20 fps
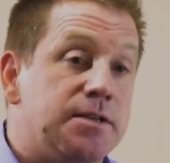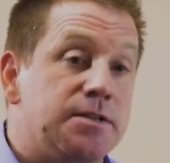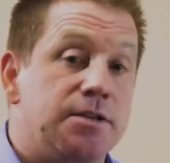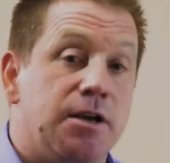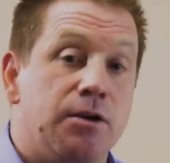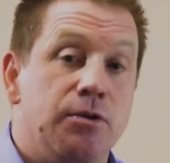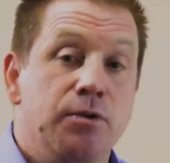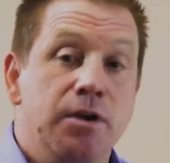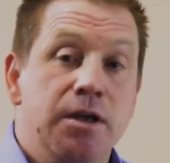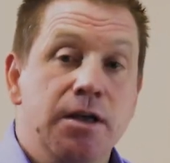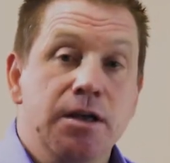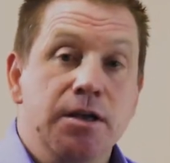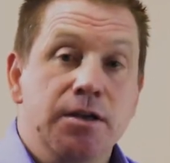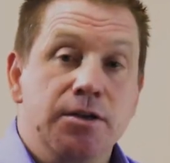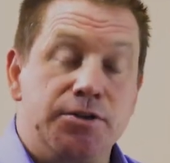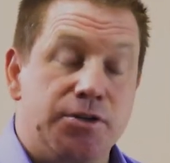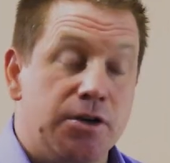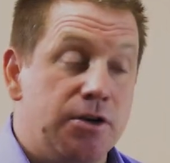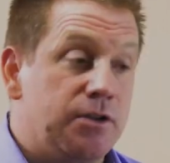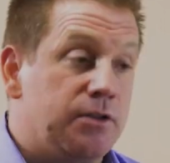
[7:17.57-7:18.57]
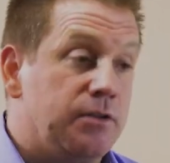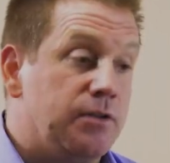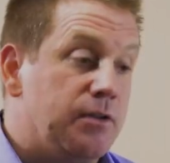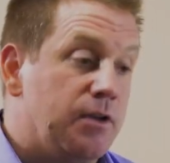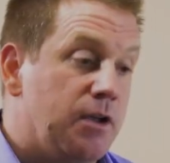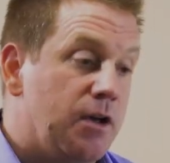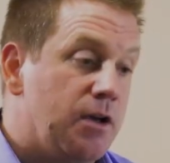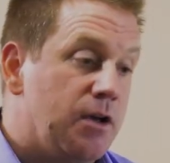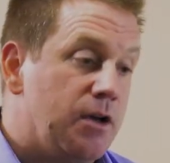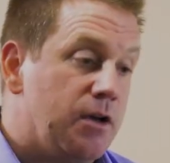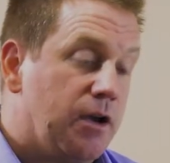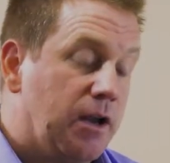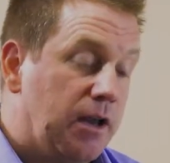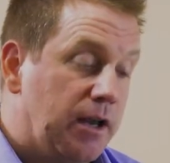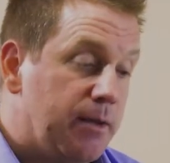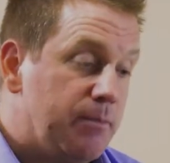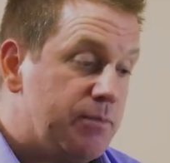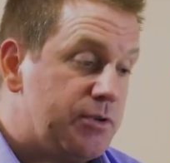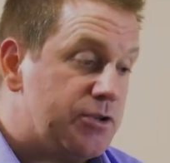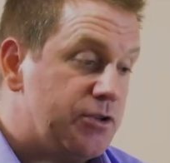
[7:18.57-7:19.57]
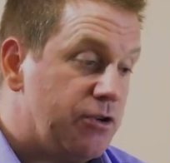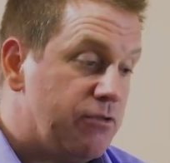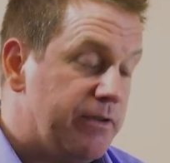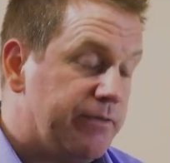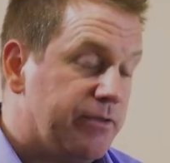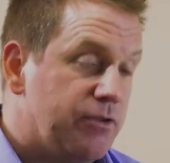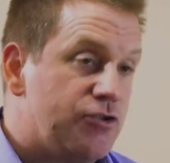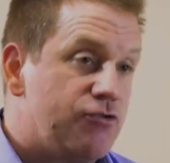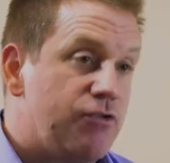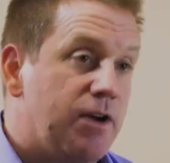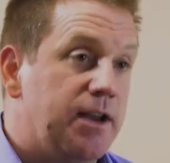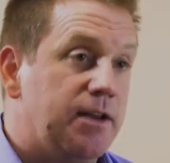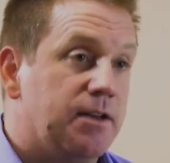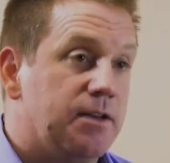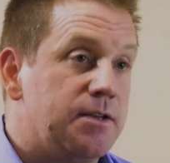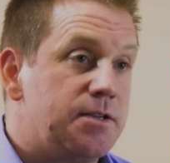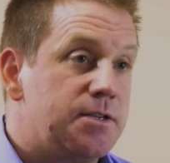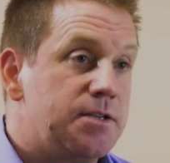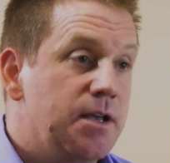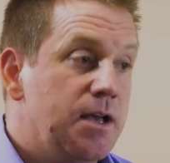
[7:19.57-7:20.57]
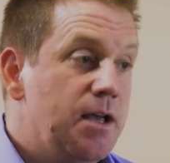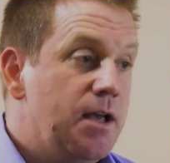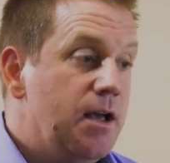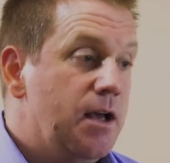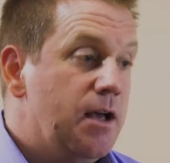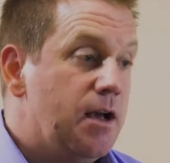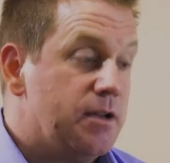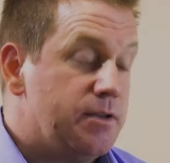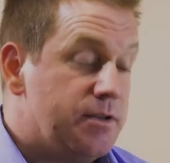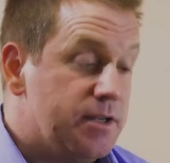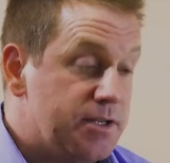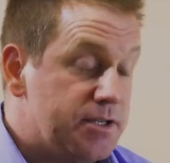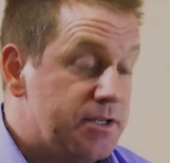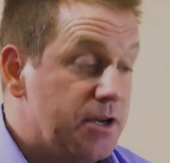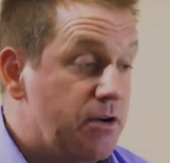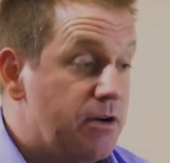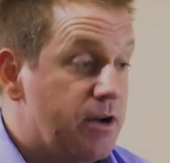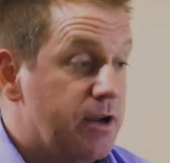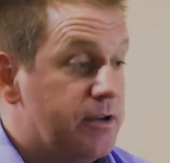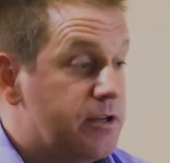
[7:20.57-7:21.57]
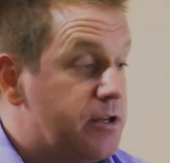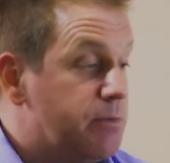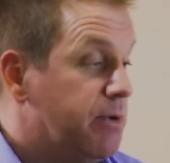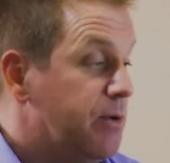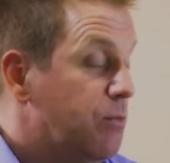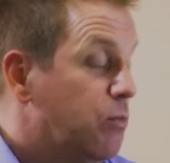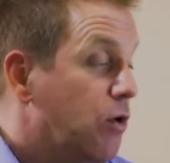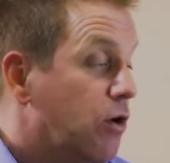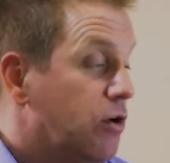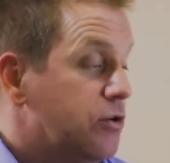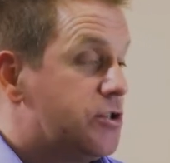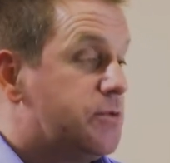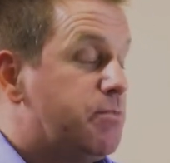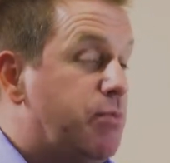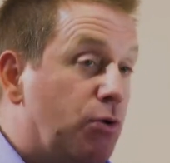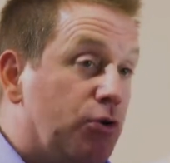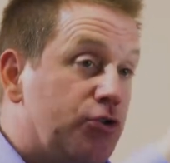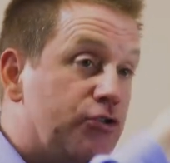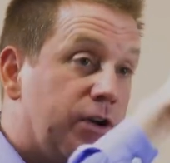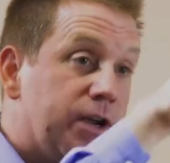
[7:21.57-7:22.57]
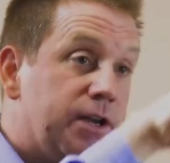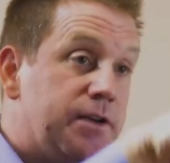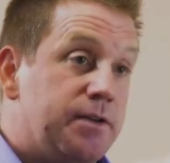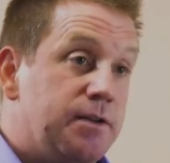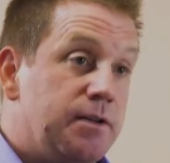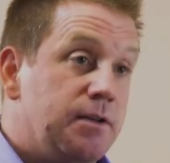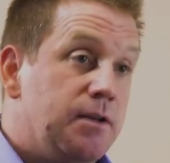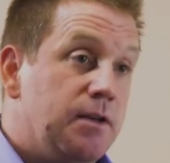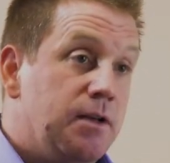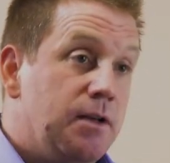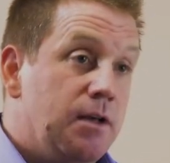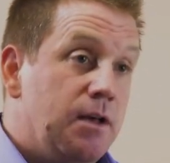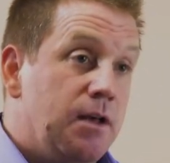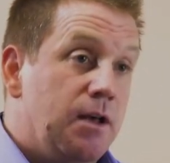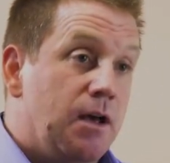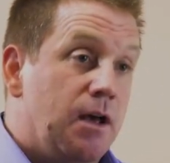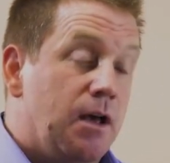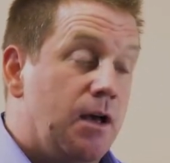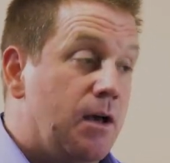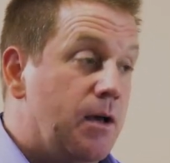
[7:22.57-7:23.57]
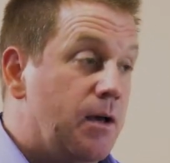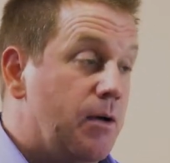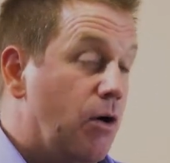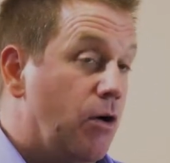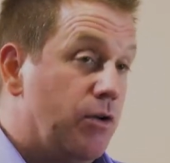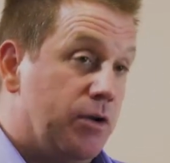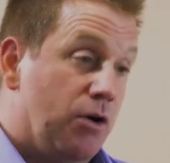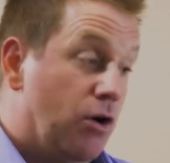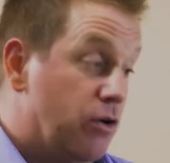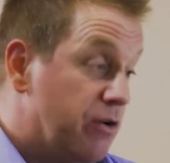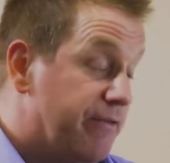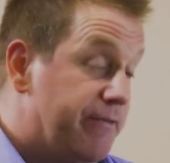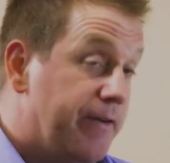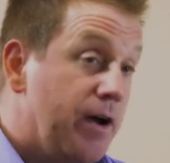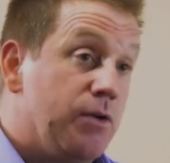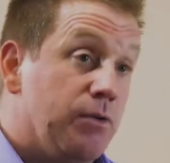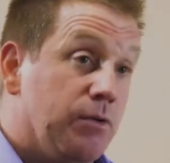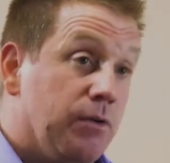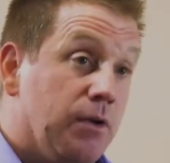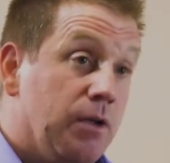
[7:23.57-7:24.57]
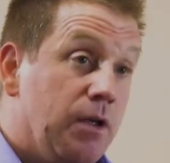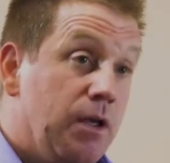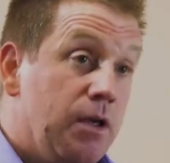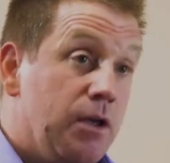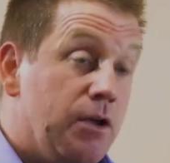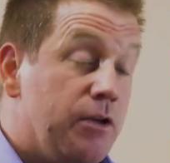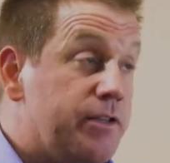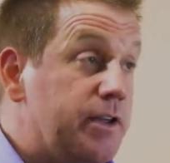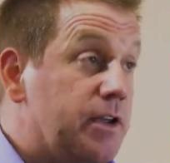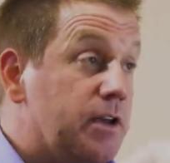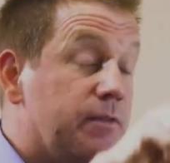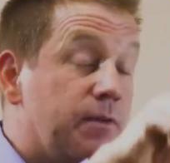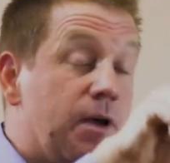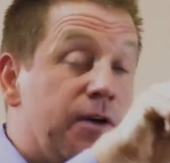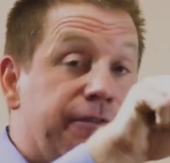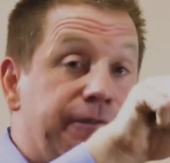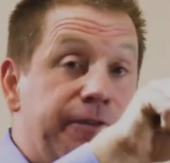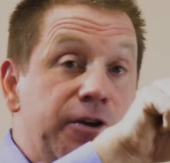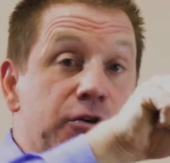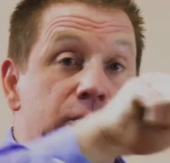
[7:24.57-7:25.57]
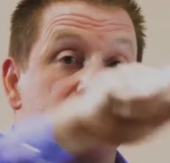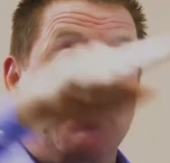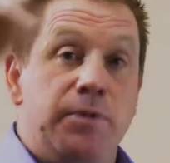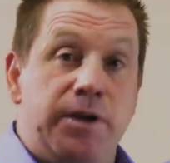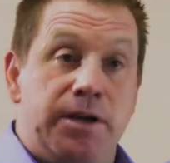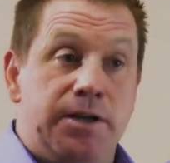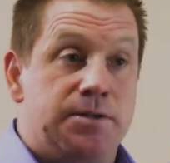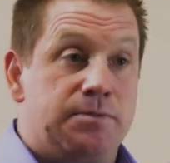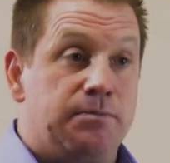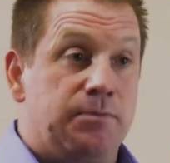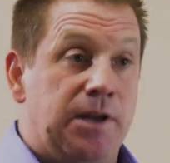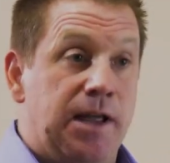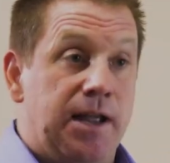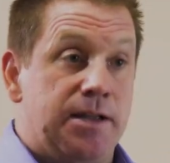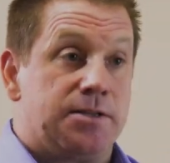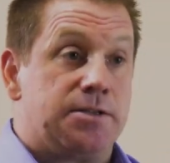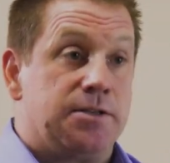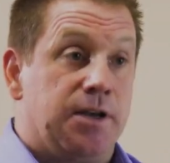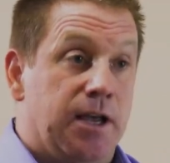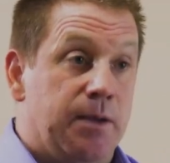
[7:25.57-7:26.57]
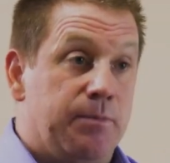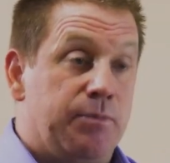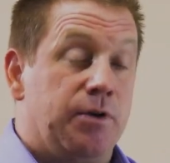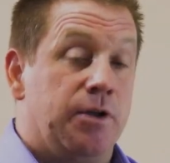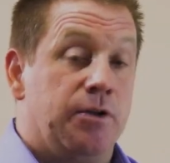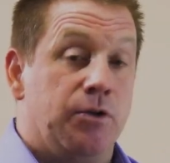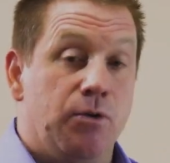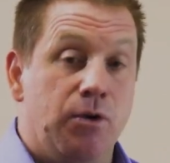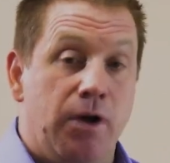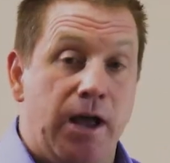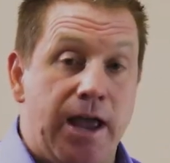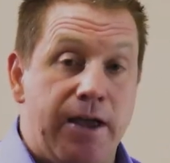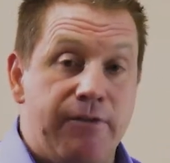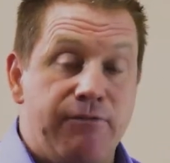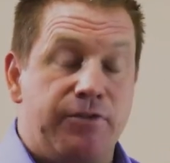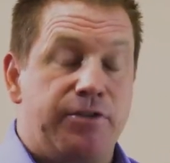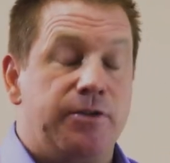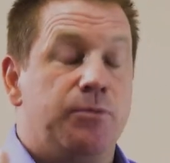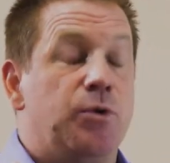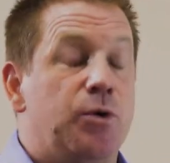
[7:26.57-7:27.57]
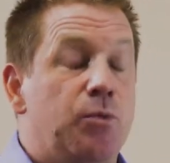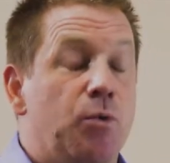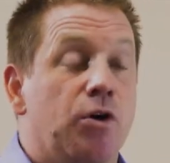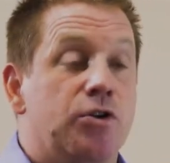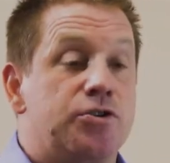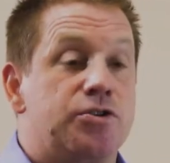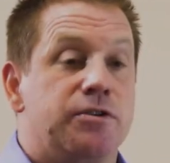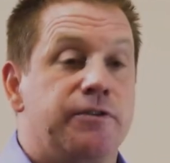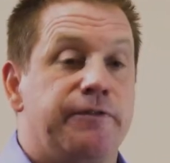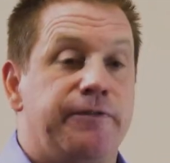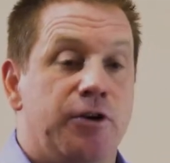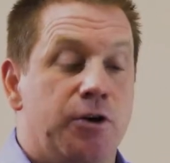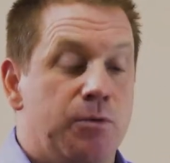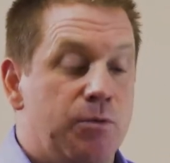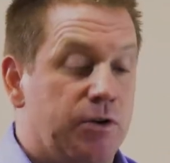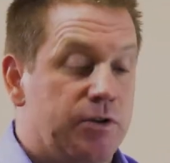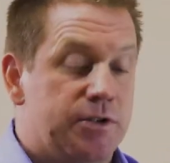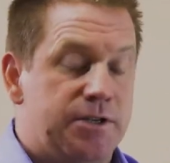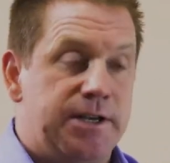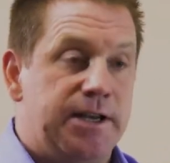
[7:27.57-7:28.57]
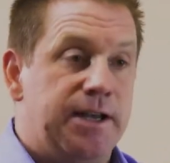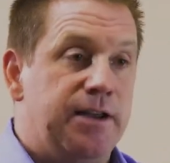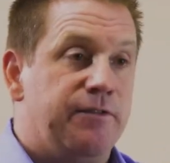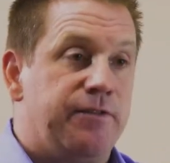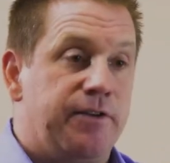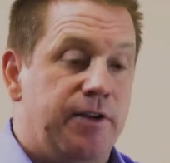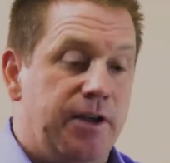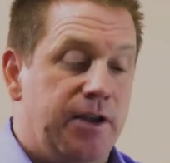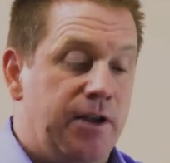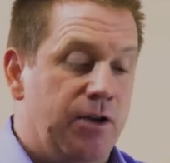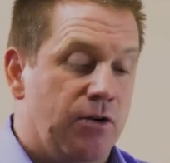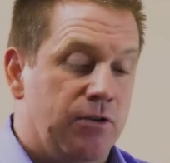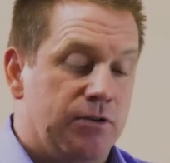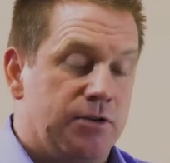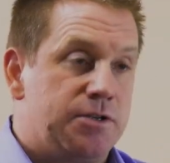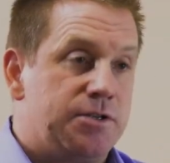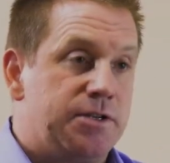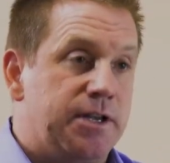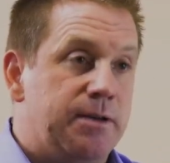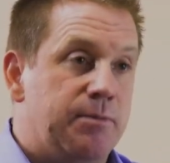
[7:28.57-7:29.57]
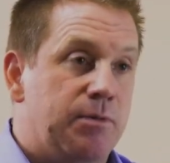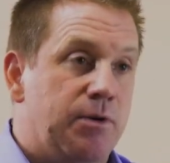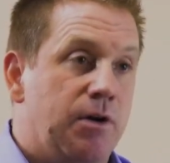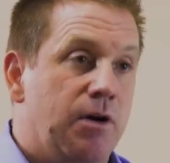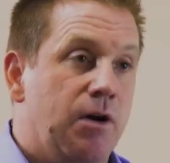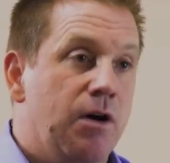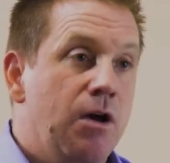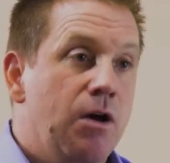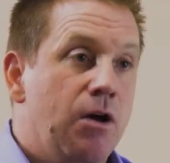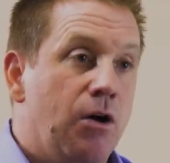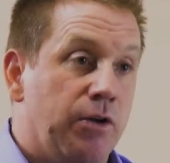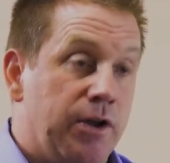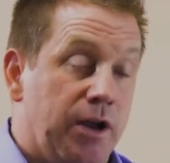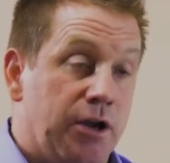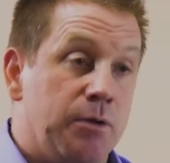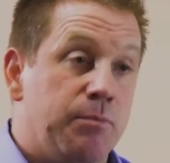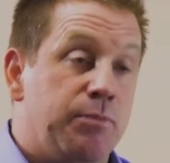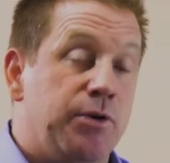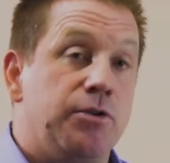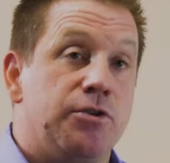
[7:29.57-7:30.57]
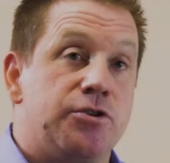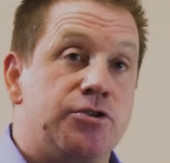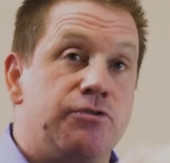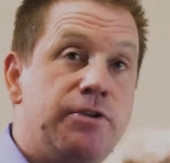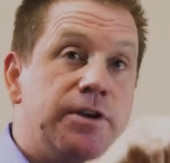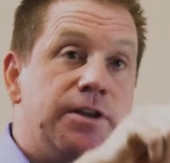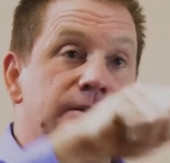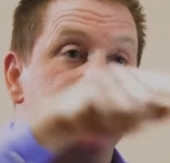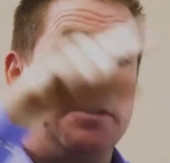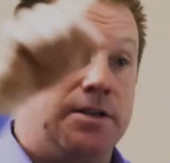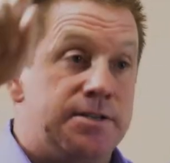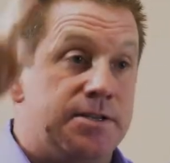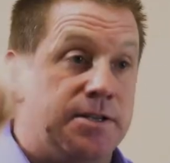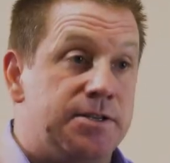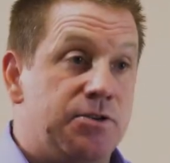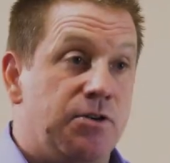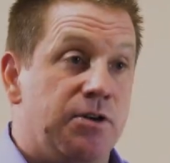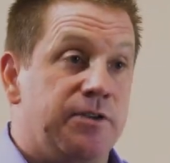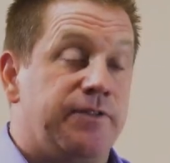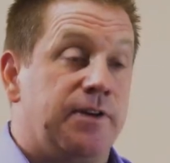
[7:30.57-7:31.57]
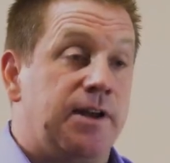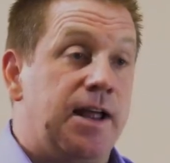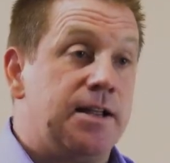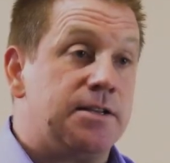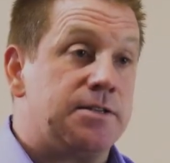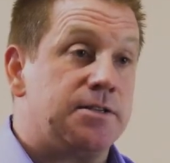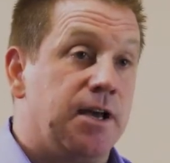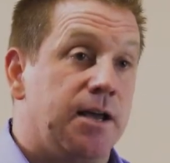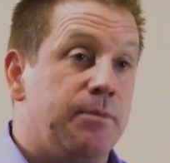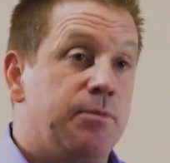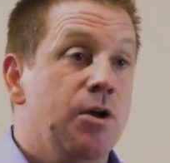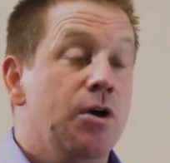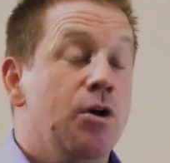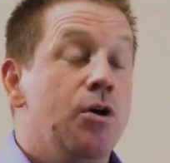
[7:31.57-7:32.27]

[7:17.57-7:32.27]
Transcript: So certain clips or even trailers are designed to be watched portrait on a phone. You think a film is landscape, and everything we watch on a film, on TV, on cinema, on our computer screens, is designed for landscape.